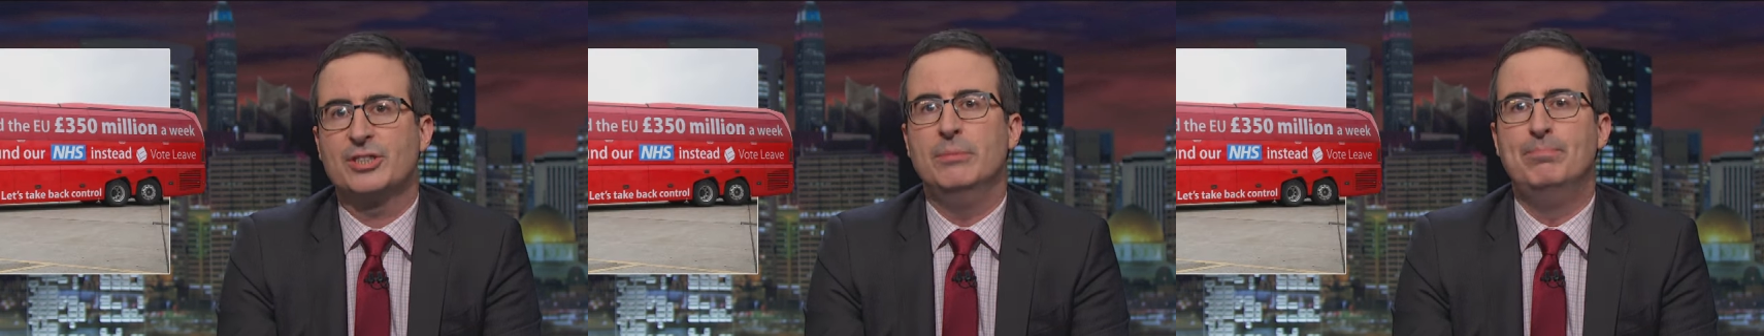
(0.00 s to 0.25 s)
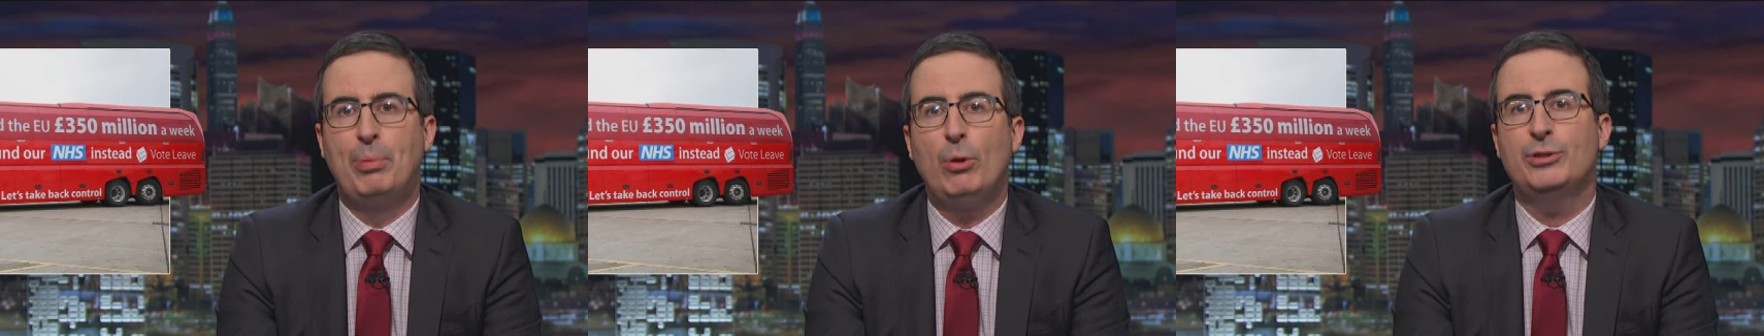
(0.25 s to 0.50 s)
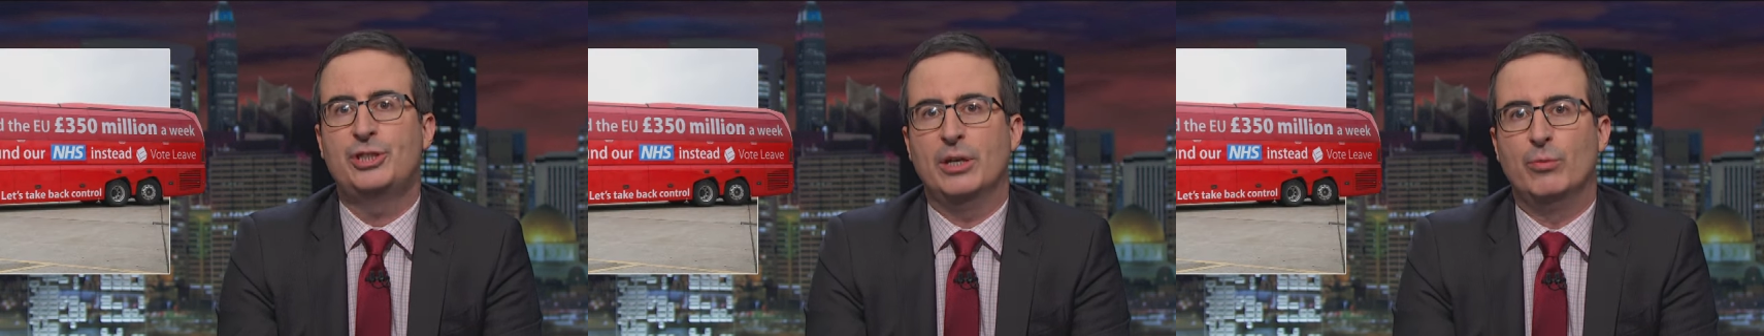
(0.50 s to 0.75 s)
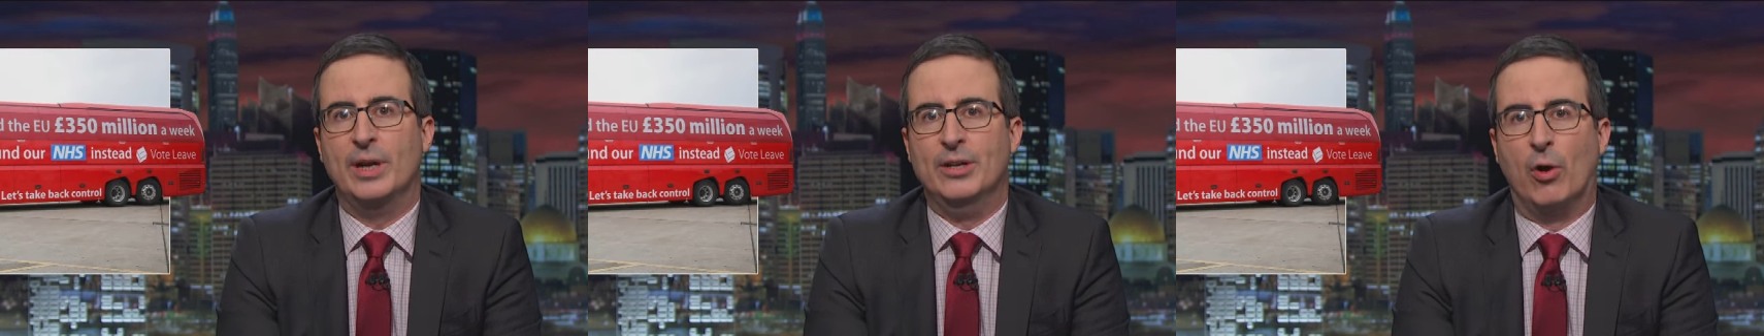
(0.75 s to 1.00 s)
some bullshit
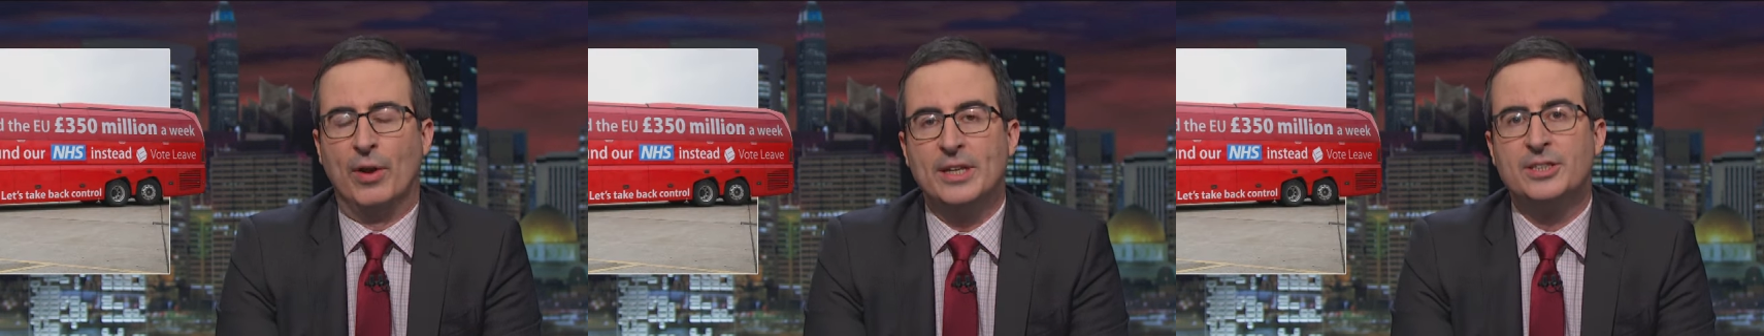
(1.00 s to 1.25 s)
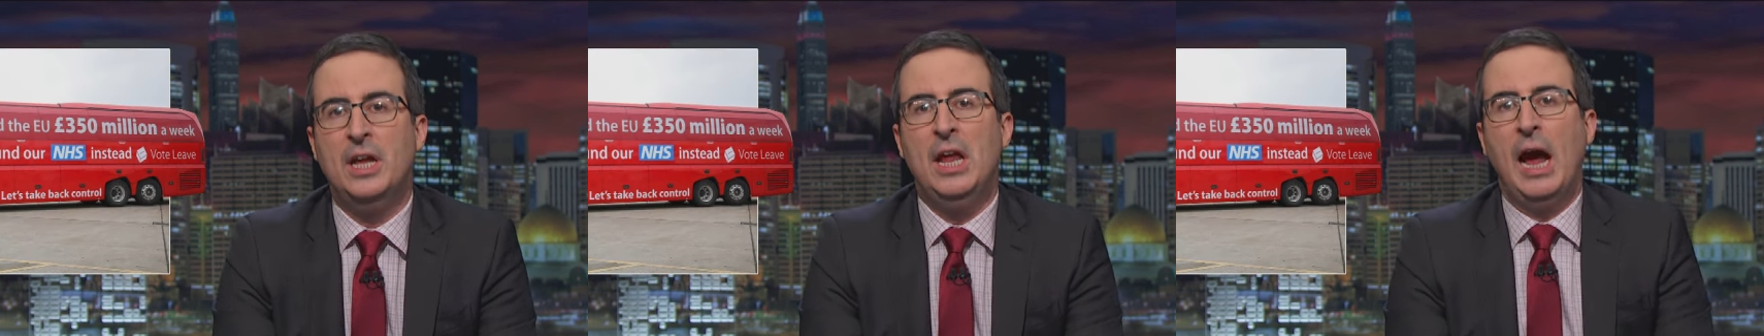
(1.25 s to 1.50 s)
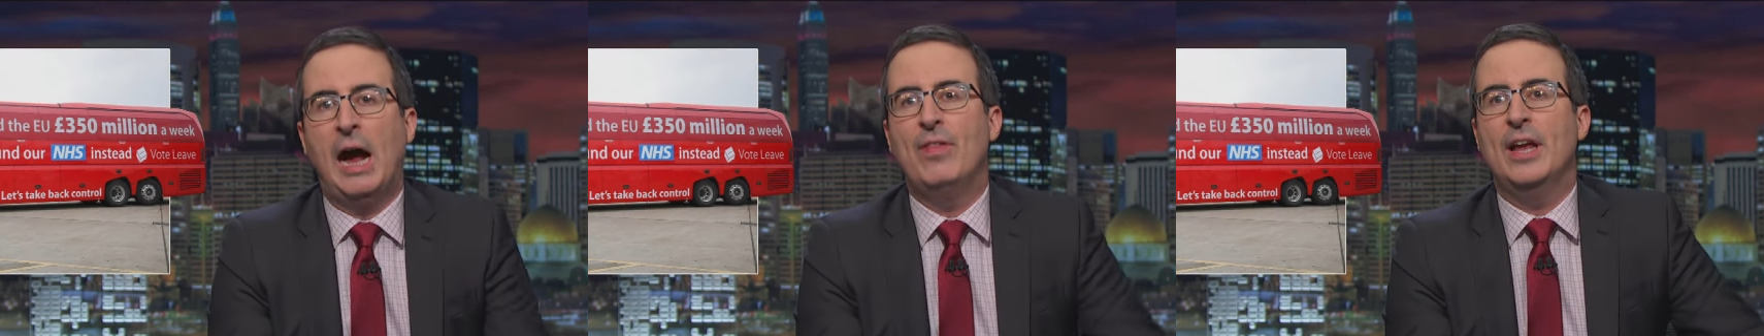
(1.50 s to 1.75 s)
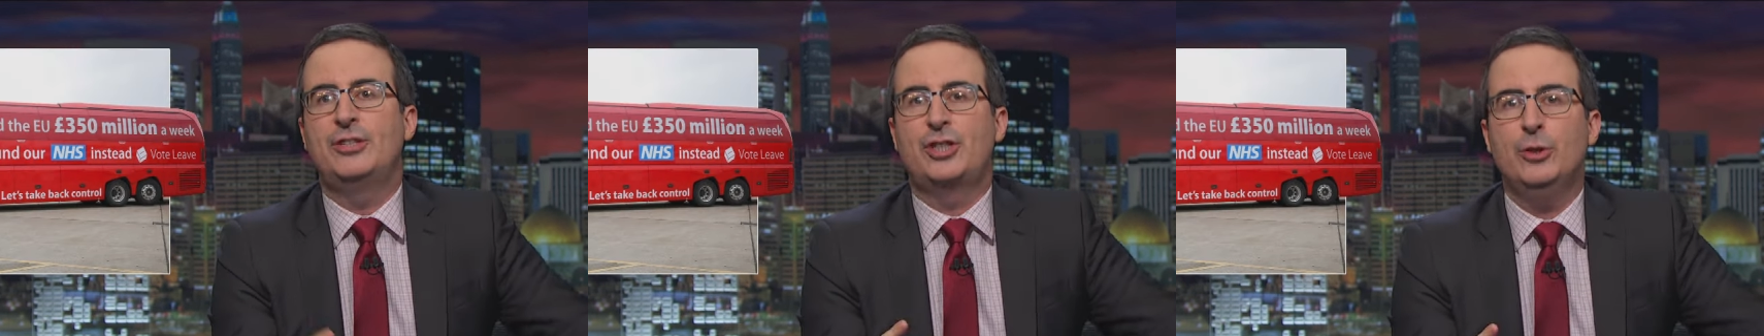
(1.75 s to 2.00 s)
written on it, and
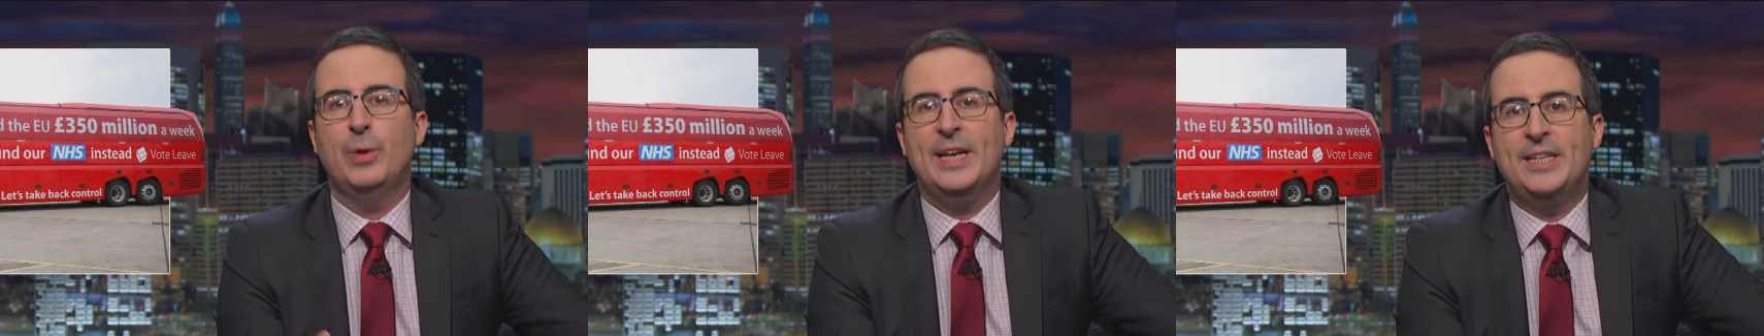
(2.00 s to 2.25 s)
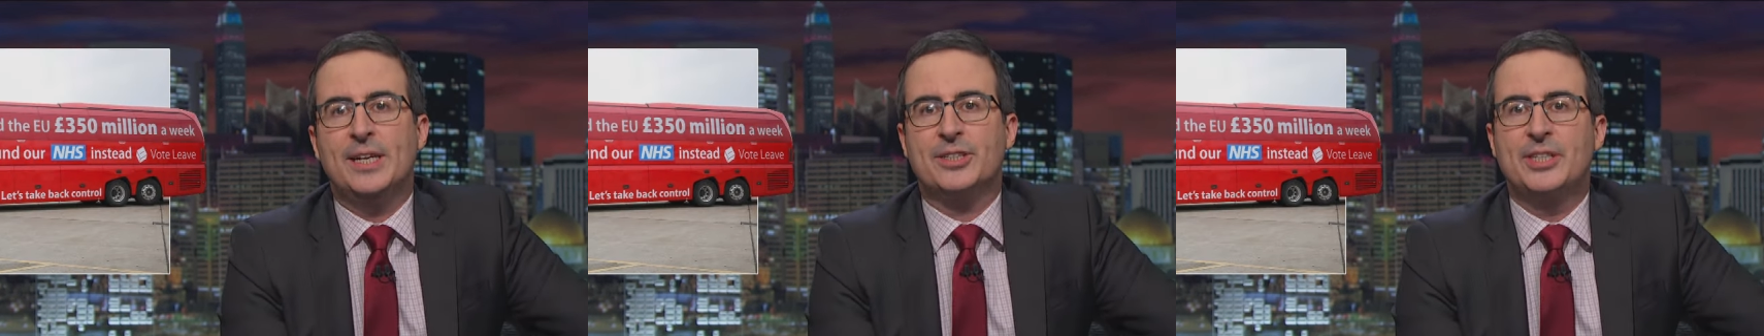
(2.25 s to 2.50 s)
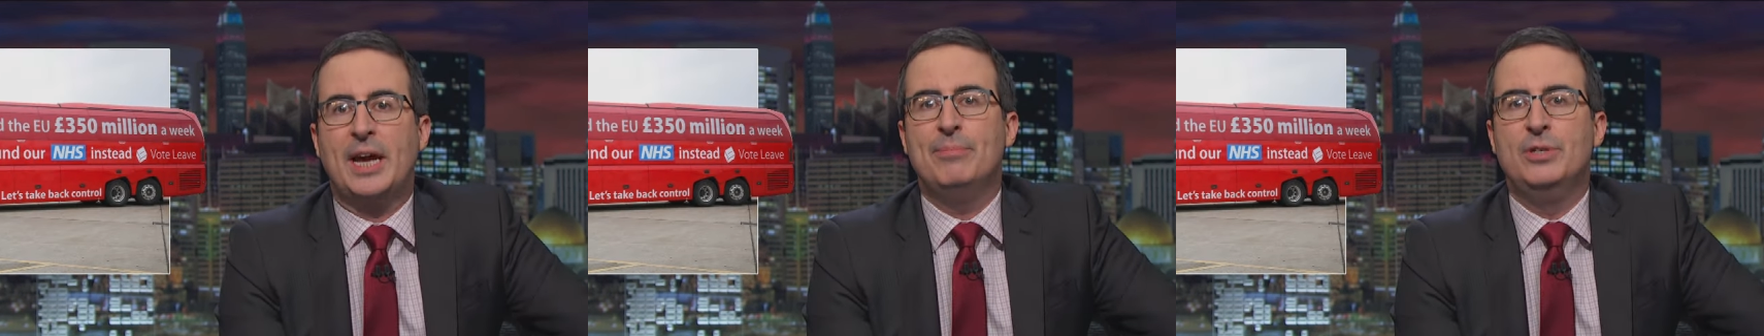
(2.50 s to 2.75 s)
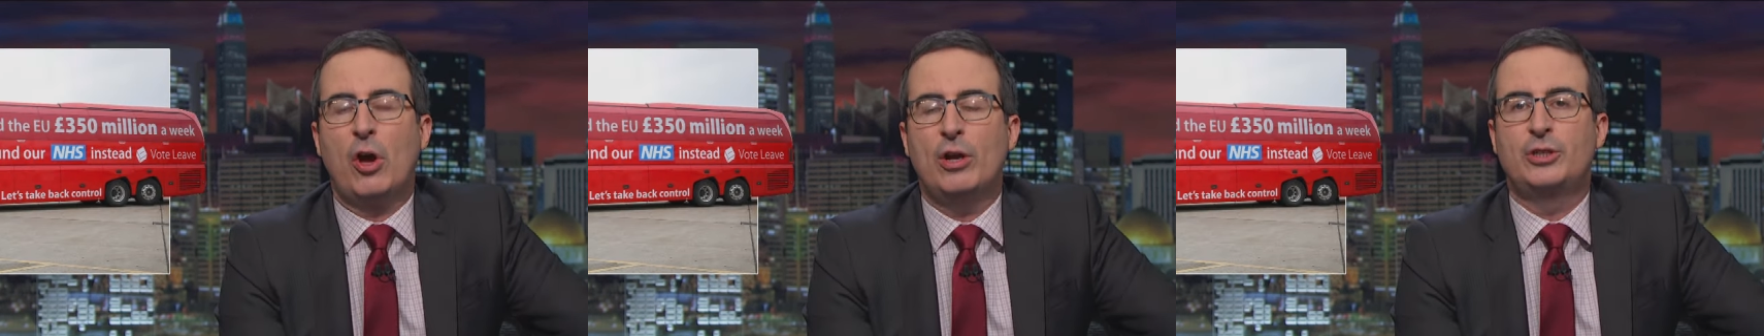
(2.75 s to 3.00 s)
then two idiots
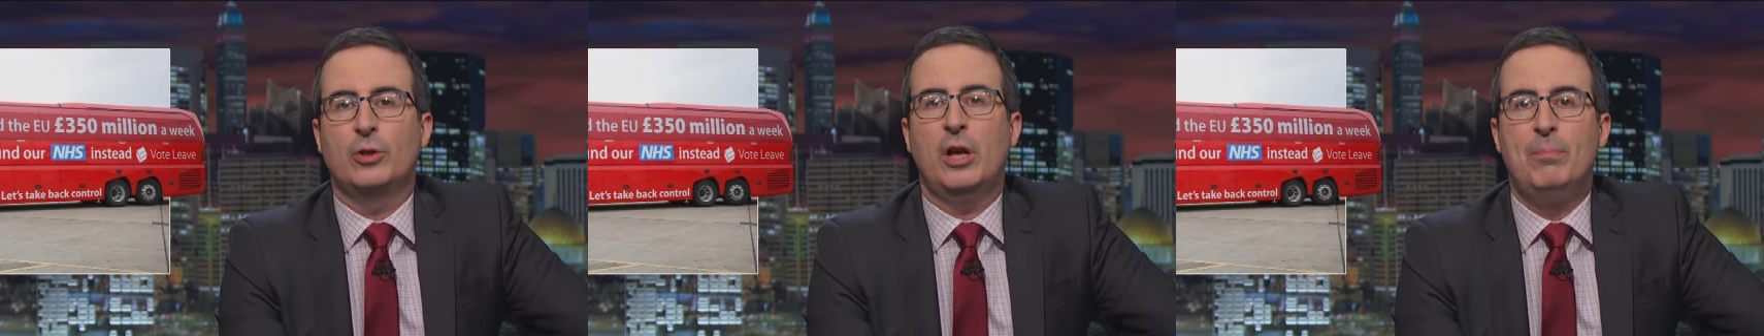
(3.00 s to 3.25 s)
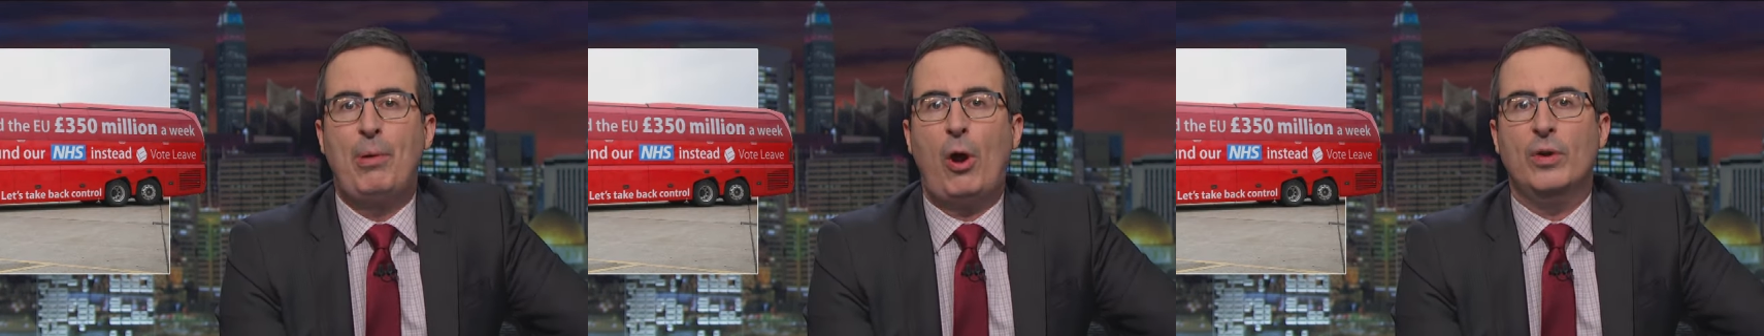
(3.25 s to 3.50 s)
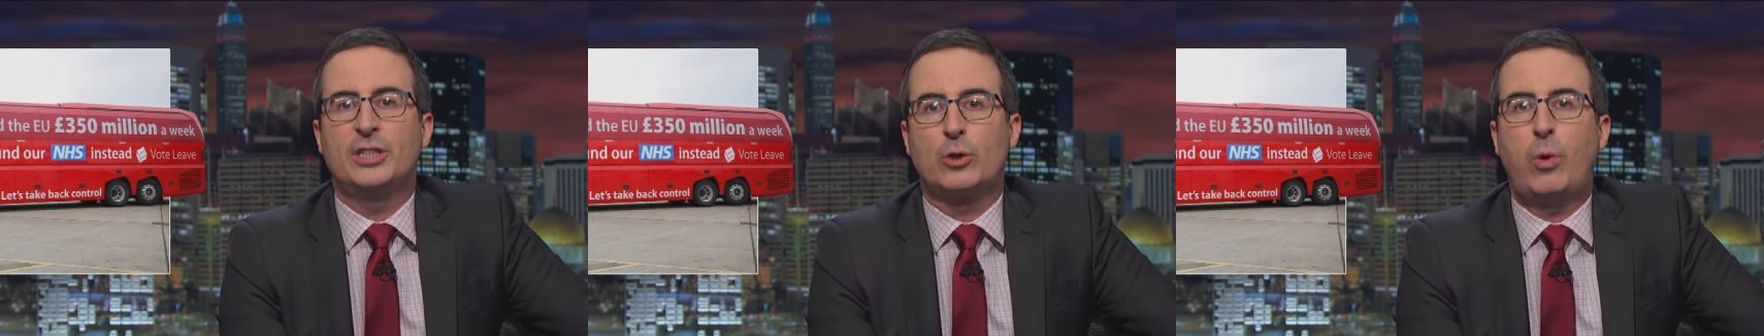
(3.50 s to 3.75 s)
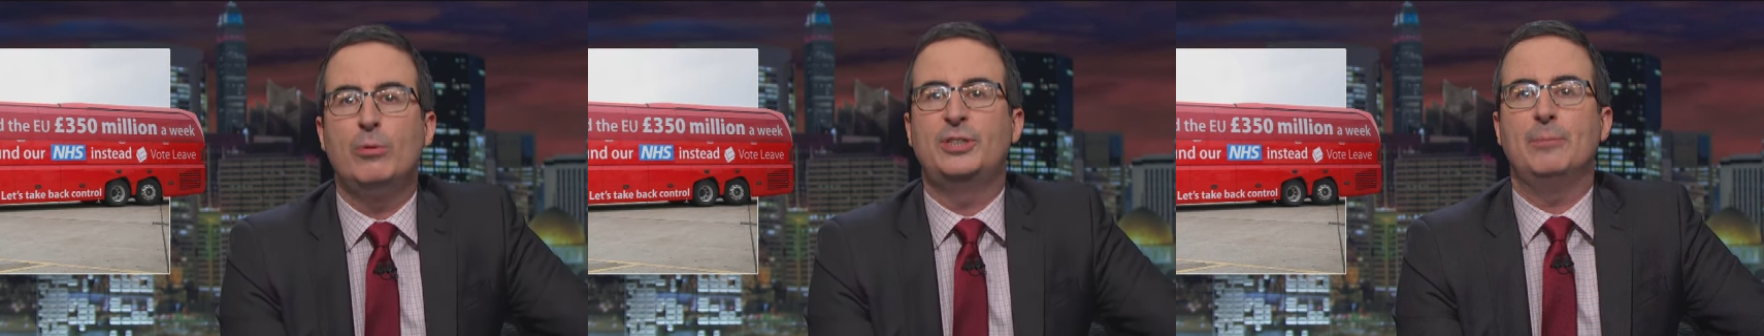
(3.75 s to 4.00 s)
named Nigel and Boris
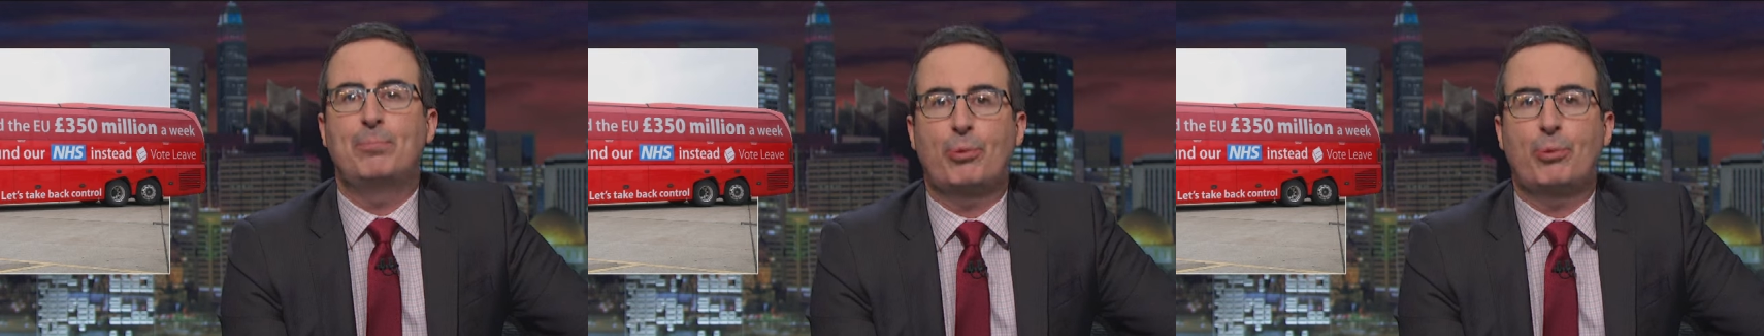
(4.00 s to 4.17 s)
quoted